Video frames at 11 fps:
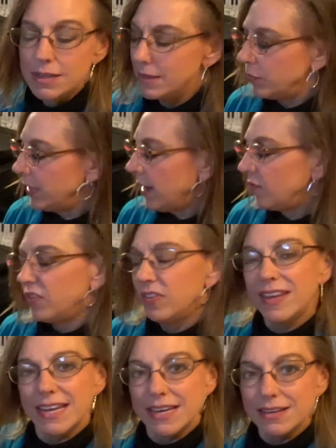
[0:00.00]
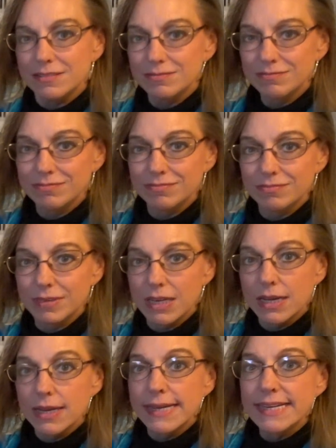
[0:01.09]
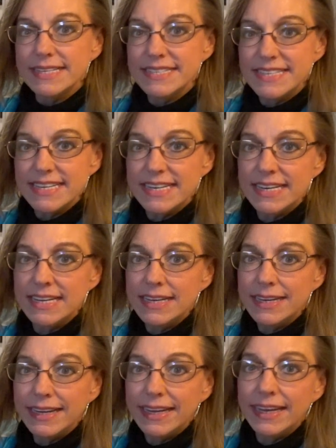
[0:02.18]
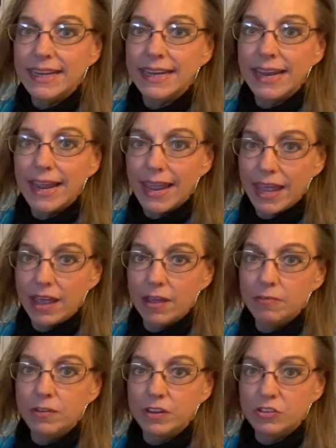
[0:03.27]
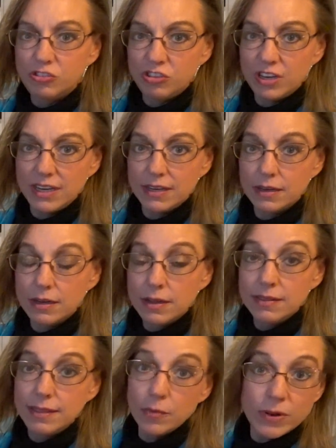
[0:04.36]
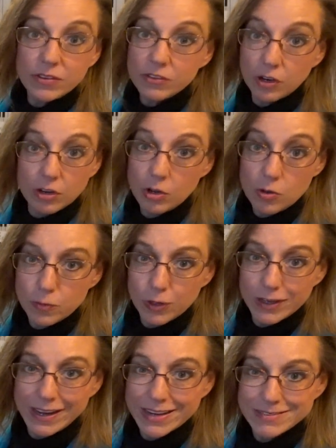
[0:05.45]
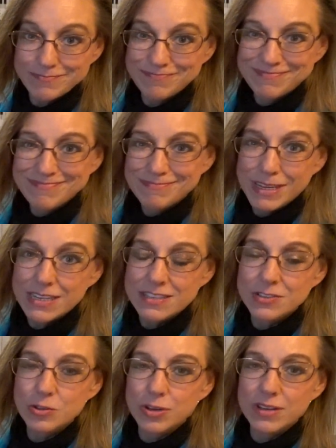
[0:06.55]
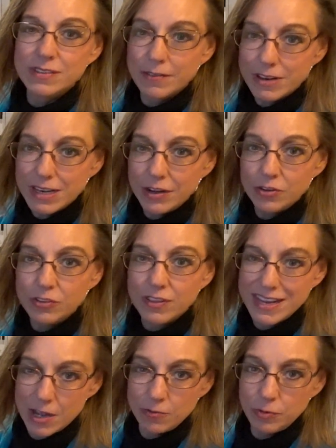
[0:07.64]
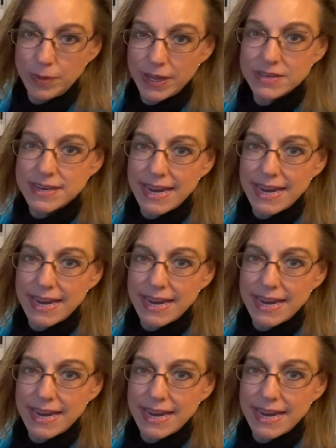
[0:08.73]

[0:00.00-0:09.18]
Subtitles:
Then we have C, D, E, F, G. Then we start all over again because there's only 7 letters in the alphabet.